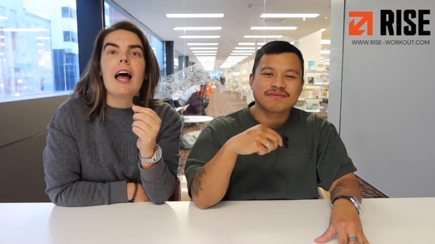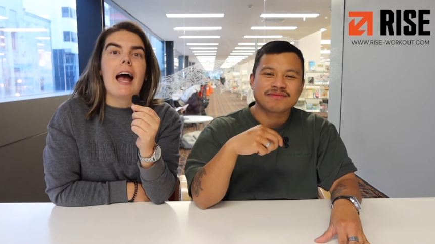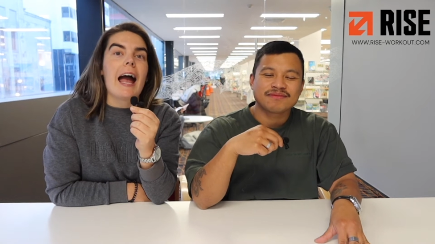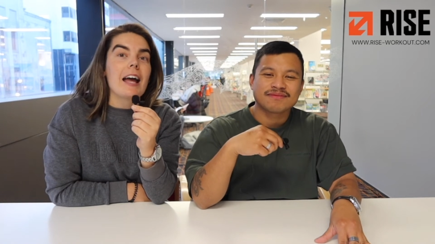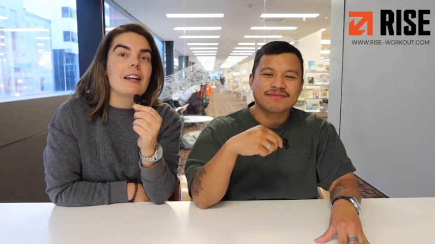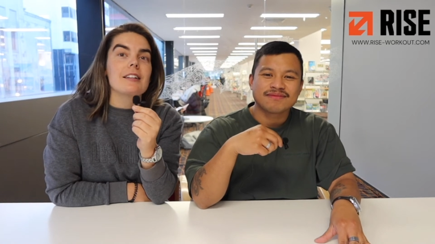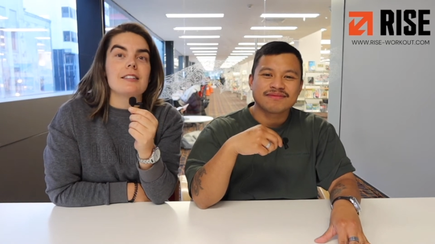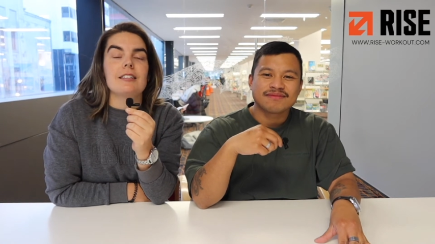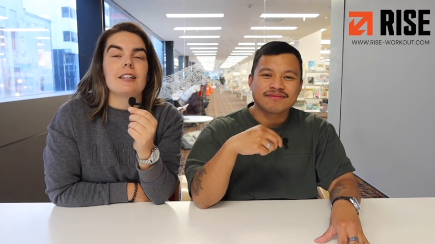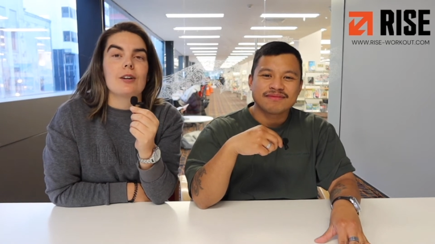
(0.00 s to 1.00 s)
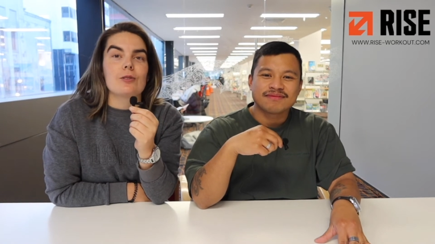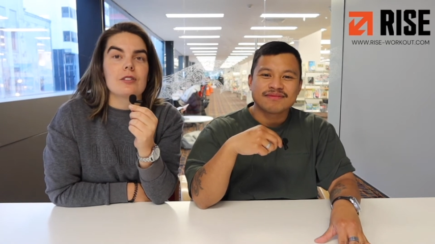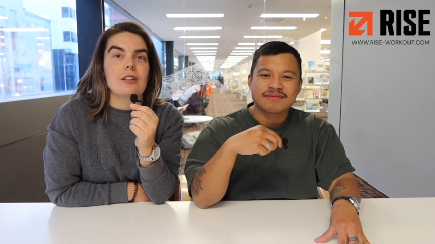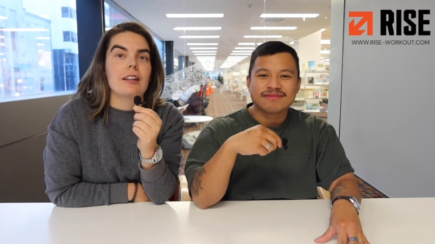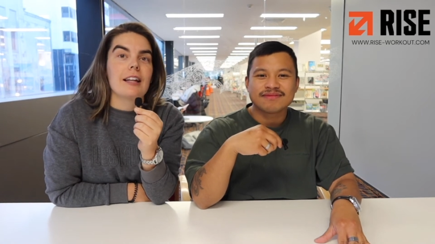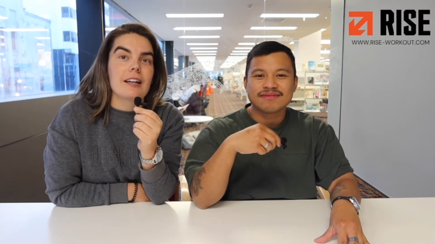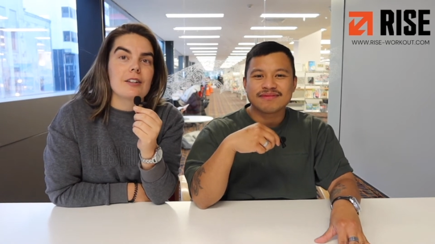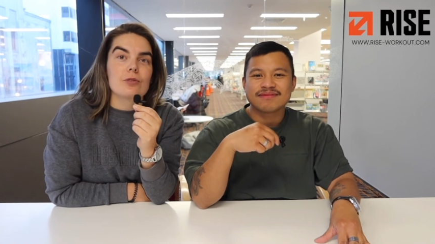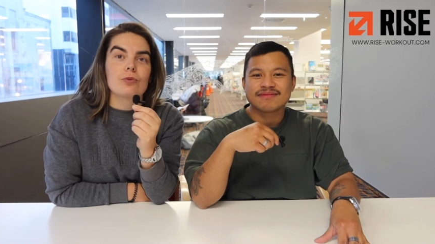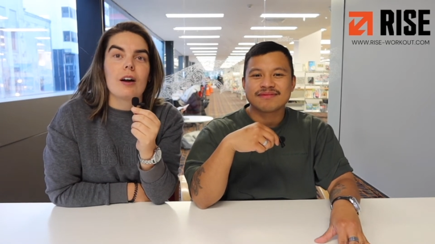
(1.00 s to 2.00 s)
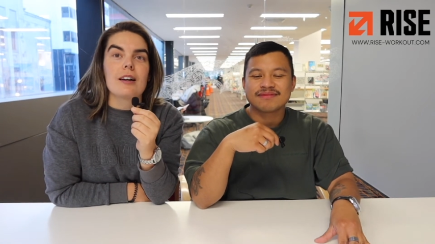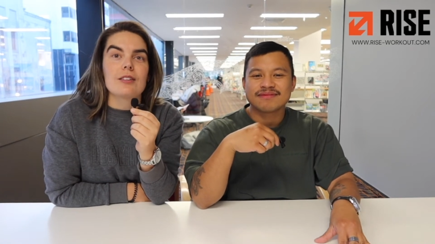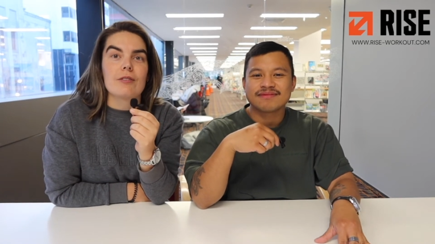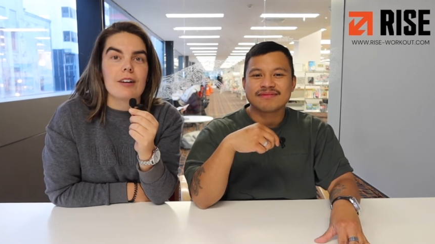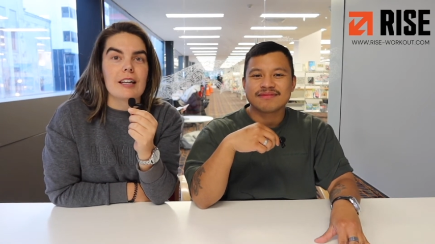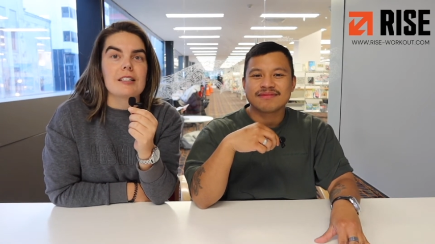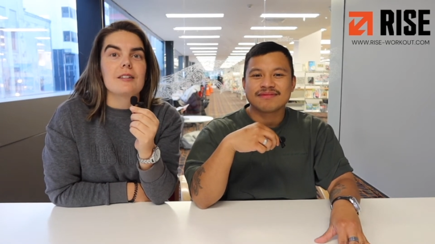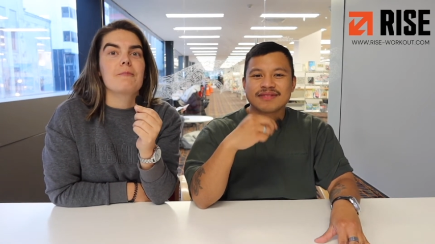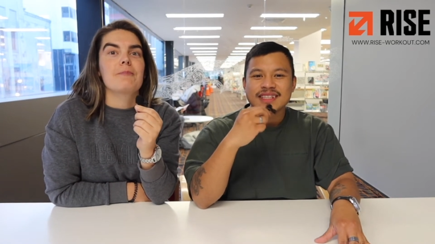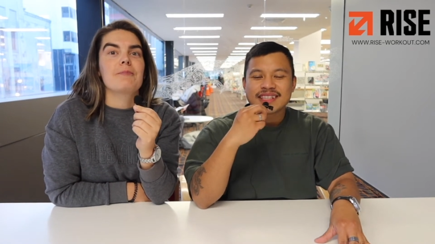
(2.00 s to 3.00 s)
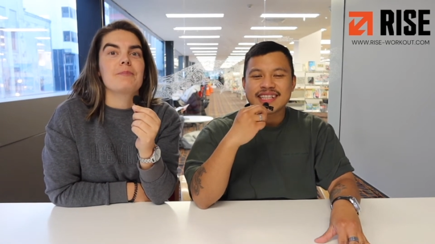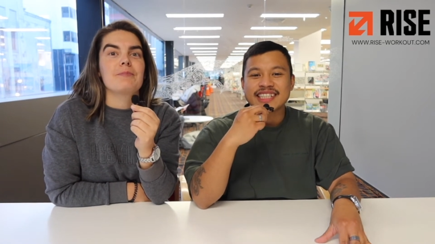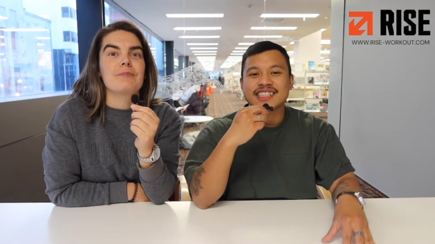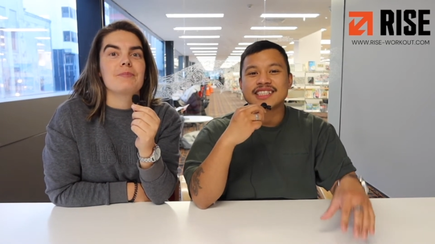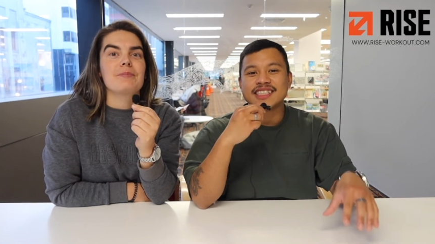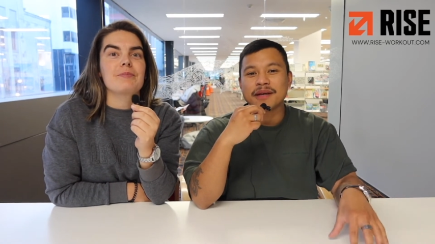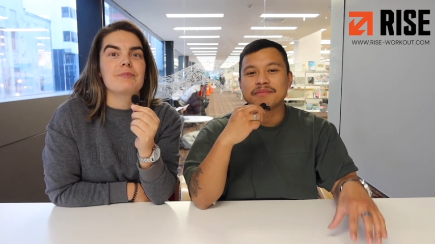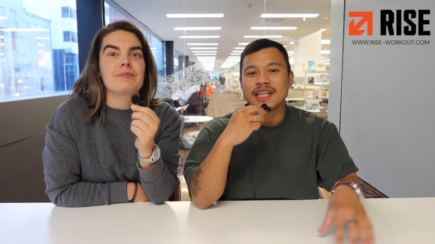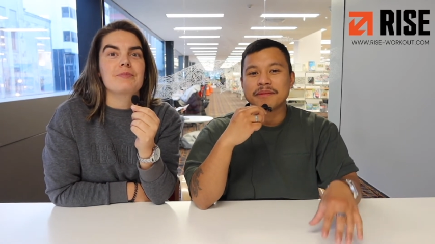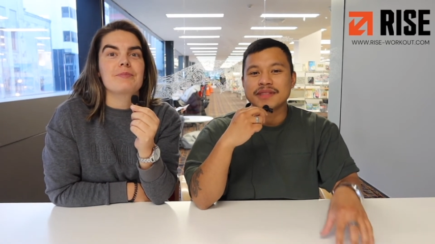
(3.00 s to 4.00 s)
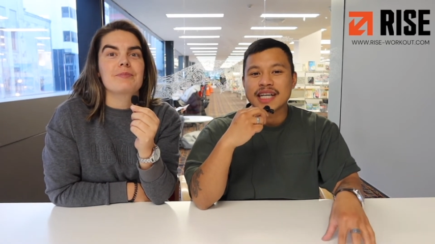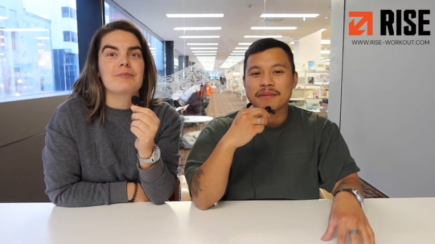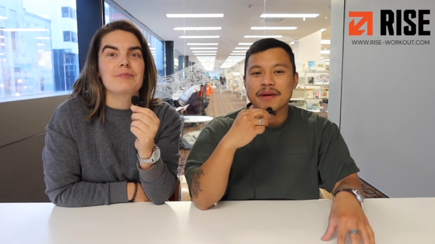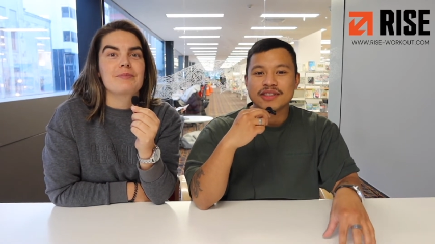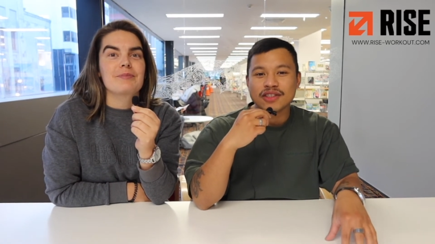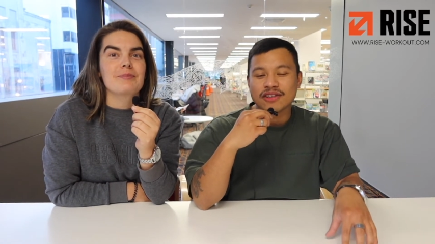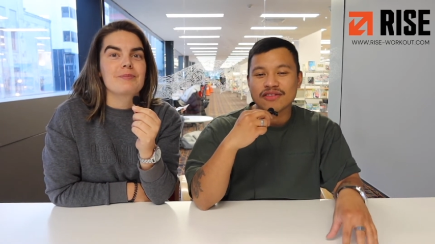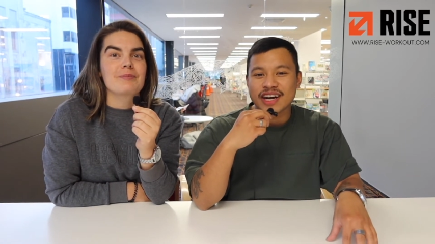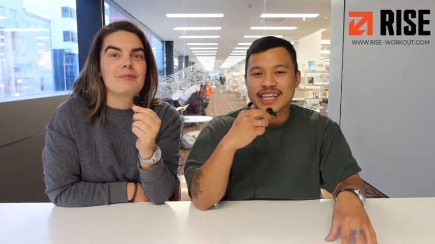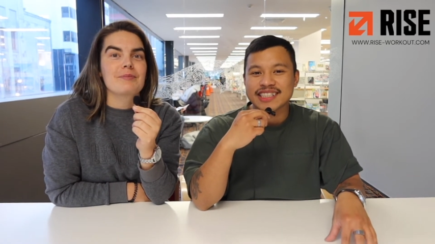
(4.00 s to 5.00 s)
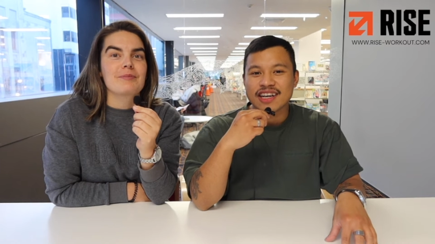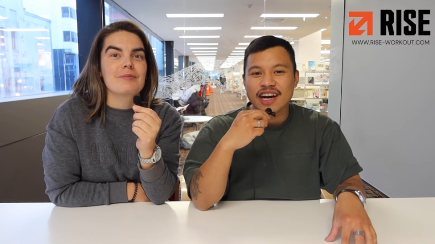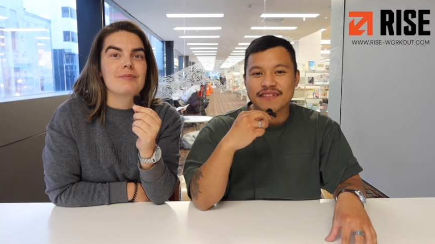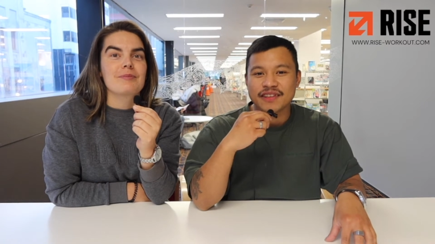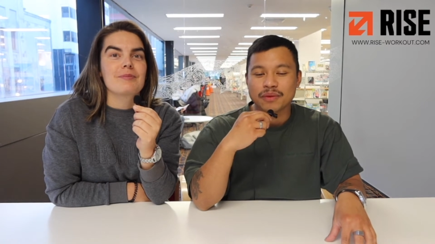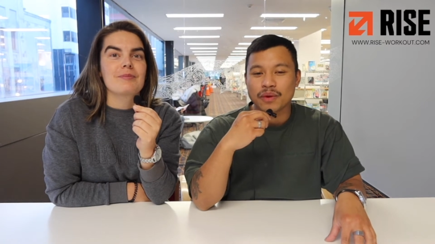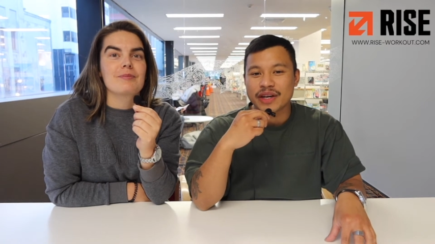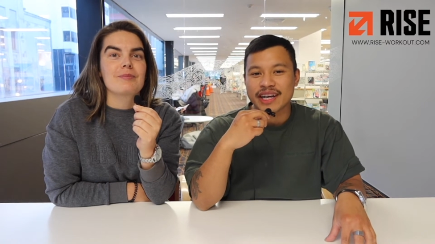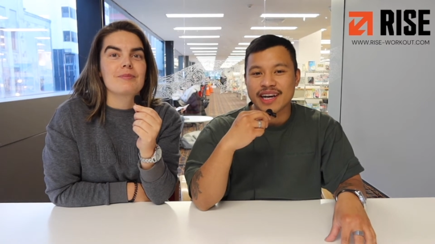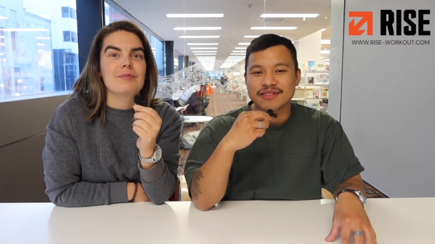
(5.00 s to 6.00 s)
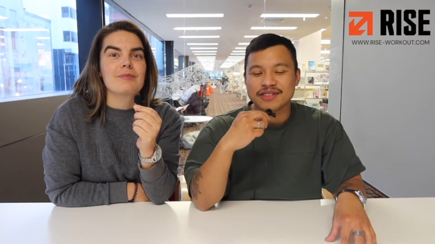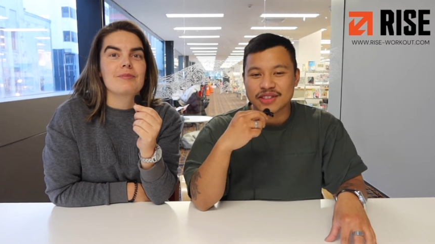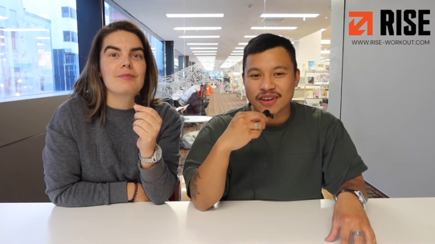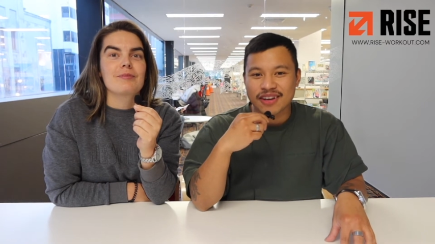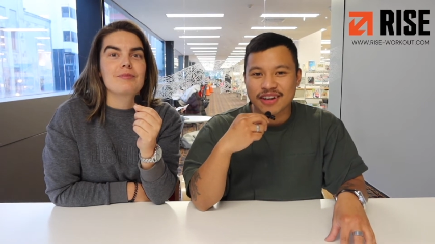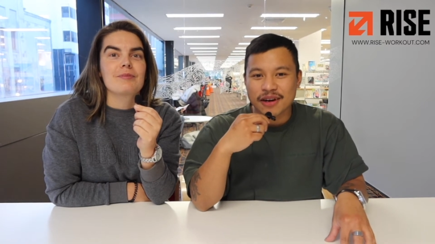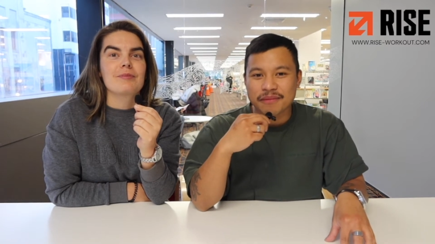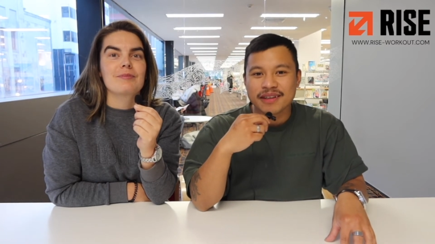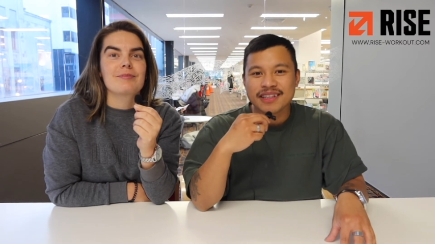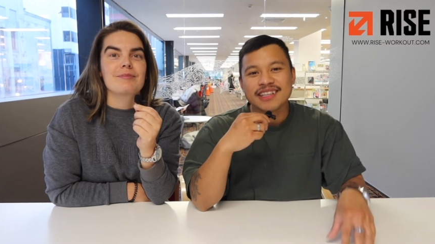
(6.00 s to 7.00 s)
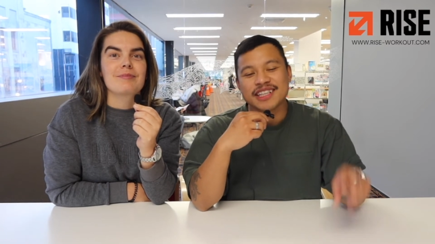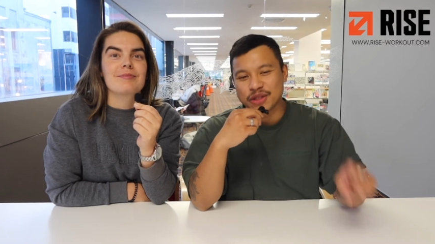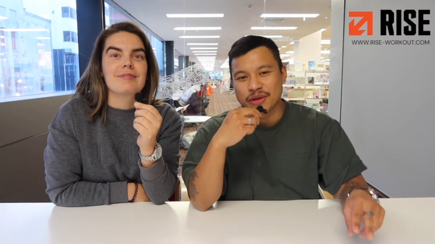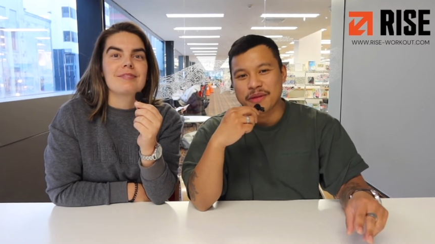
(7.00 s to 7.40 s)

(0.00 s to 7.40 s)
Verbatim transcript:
Speaker 1: and details to the latest Rise event.
Speaker 2: That's www.rise-workout.com. Enjoy the